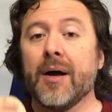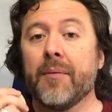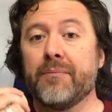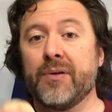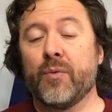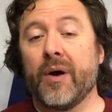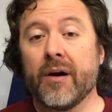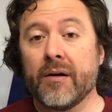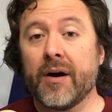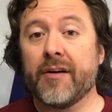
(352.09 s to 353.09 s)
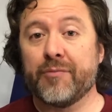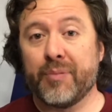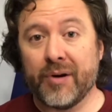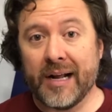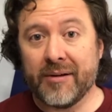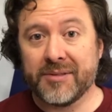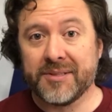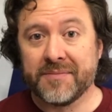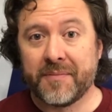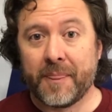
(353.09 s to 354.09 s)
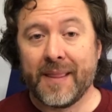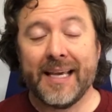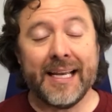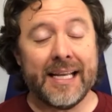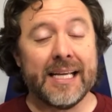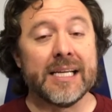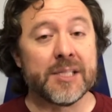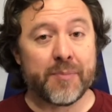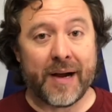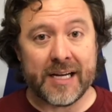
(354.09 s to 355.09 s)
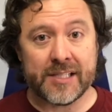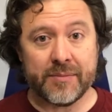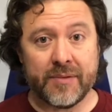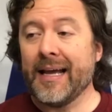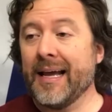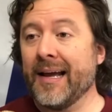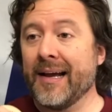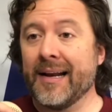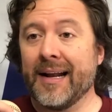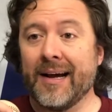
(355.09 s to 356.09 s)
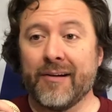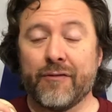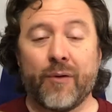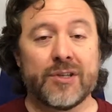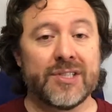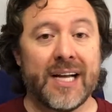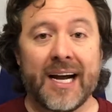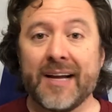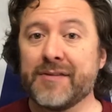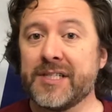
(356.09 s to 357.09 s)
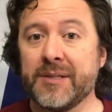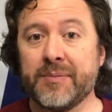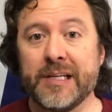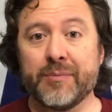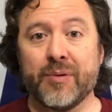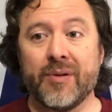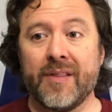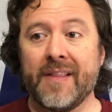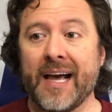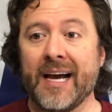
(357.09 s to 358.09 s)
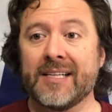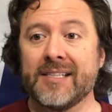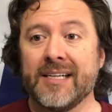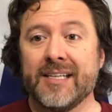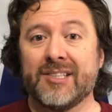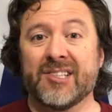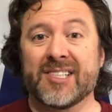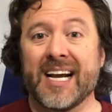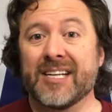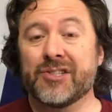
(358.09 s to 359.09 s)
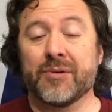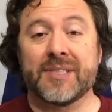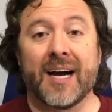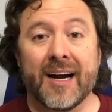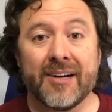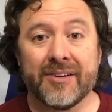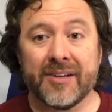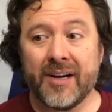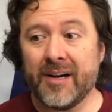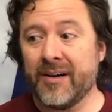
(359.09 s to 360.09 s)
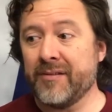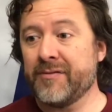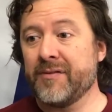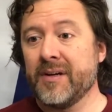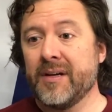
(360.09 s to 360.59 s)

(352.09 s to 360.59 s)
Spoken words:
beware of burnout. It is possible. And unfortunately, I have seen people that just got so tired of